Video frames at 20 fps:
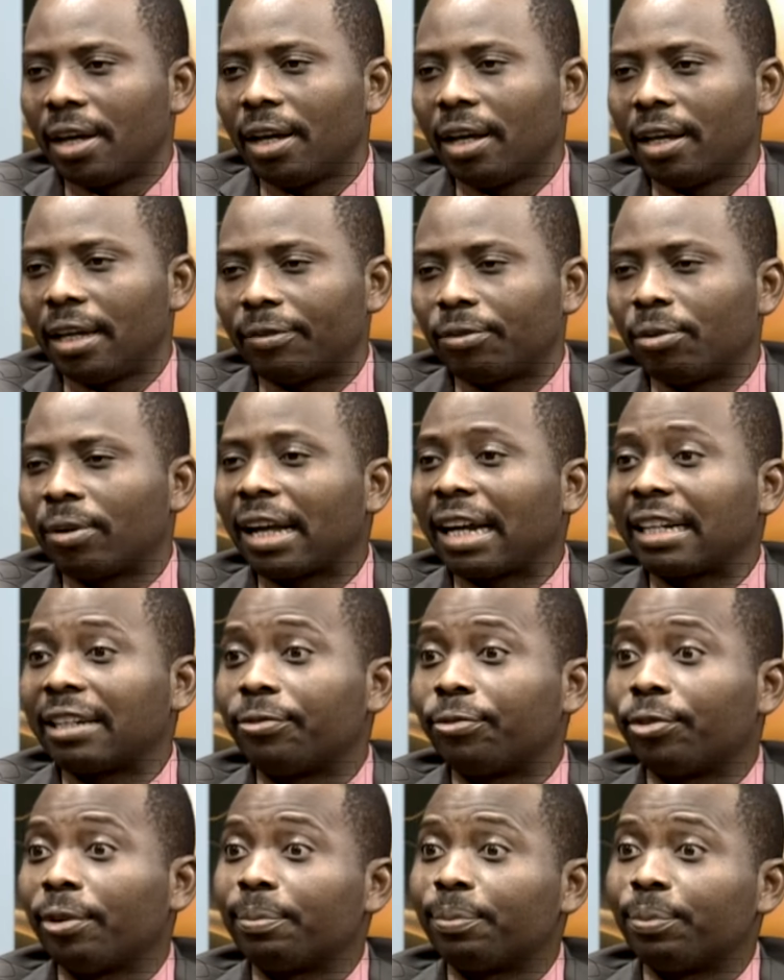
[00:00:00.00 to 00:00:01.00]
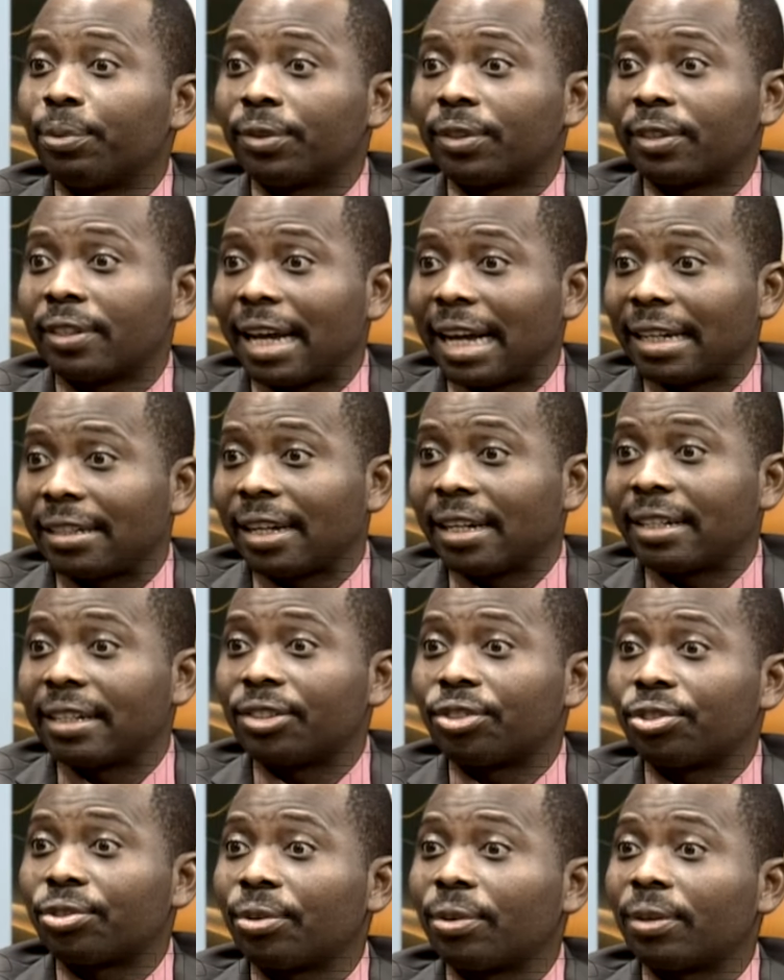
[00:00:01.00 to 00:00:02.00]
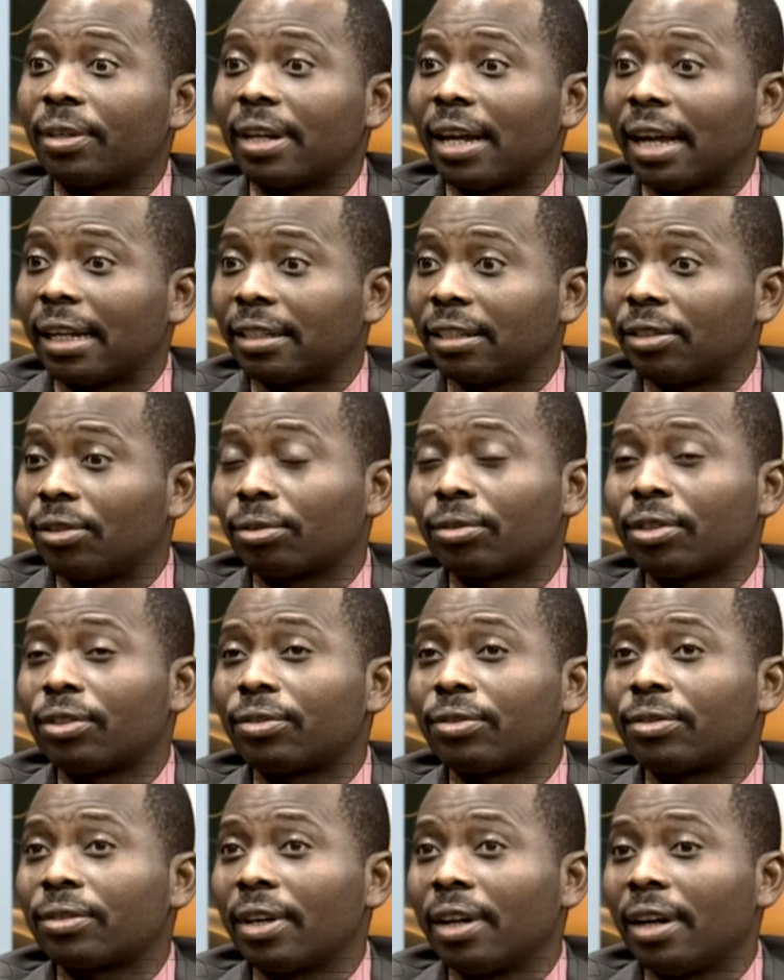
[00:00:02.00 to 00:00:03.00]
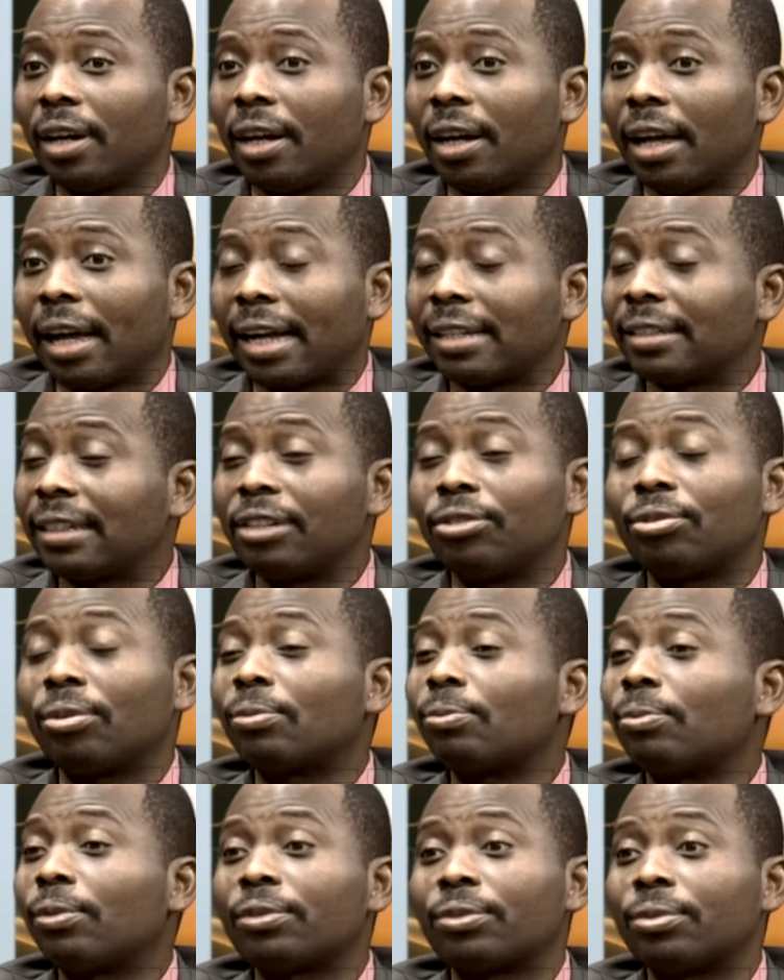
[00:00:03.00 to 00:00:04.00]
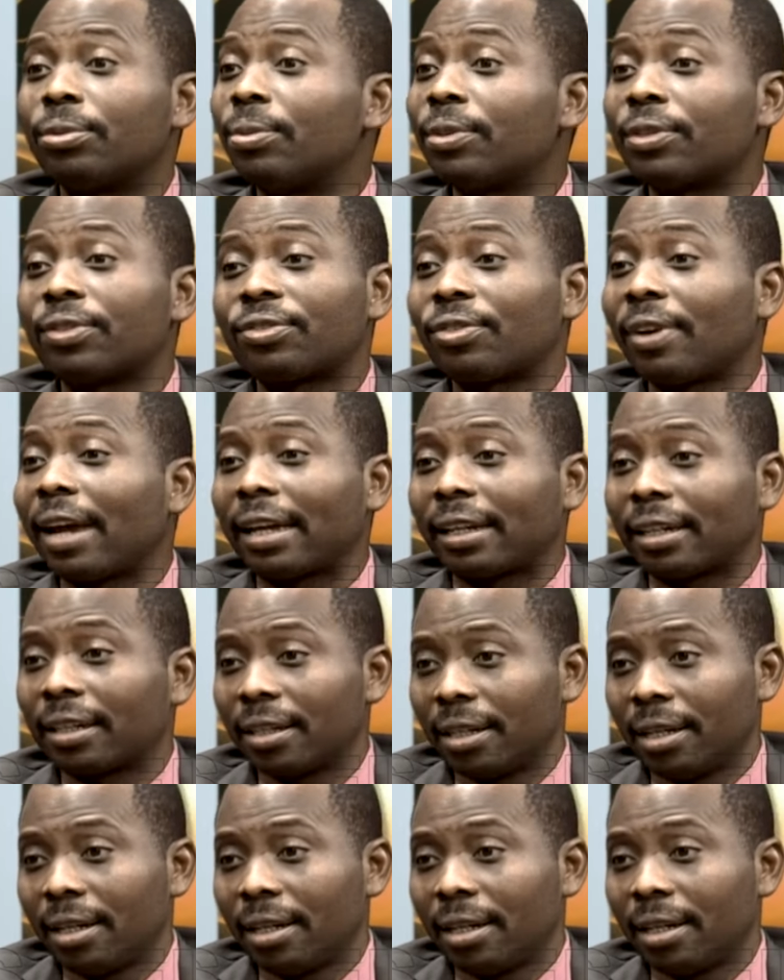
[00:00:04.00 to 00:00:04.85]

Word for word: You have to look at it from both sides and ensure that the doctors, I can tell you, don't want to go on strike.